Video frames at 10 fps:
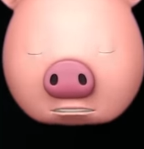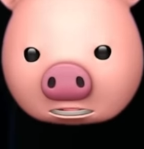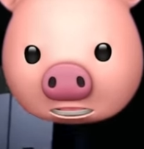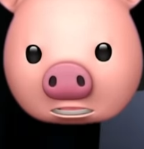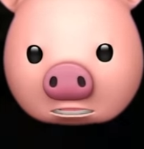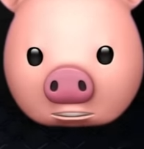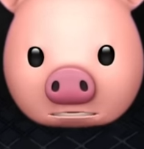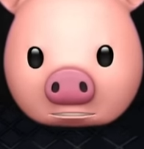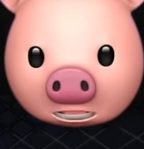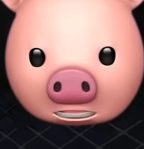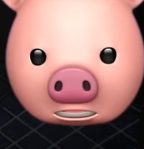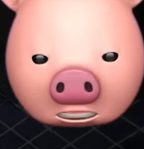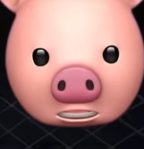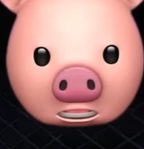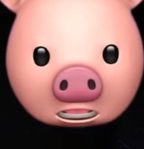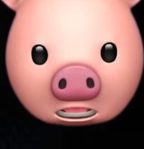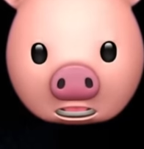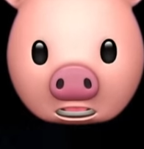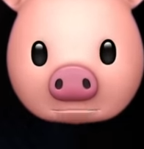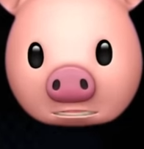Wait. Oh, okay.
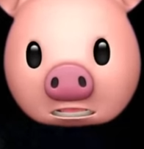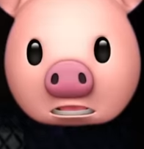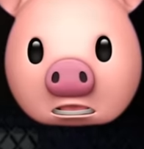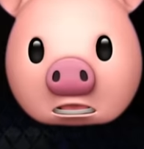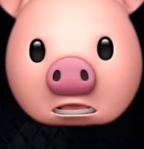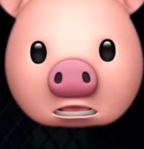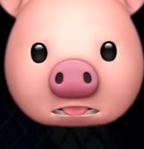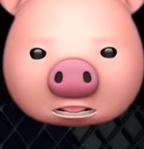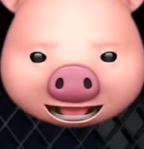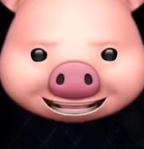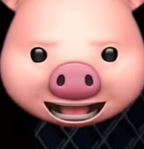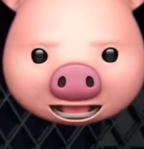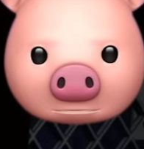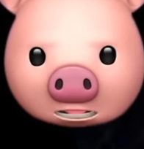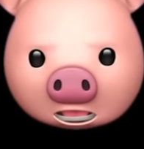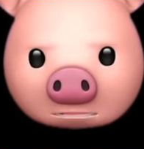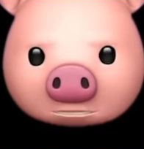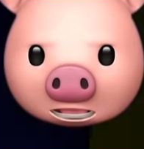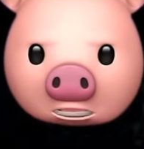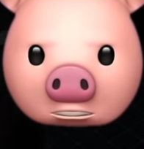Um, why does that come up?
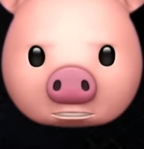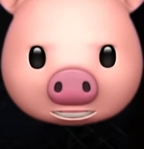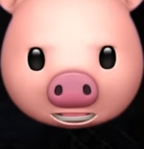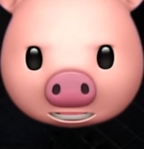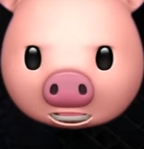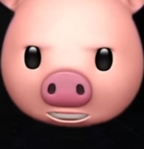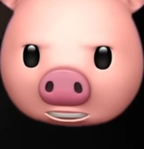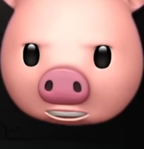I don't know what that does.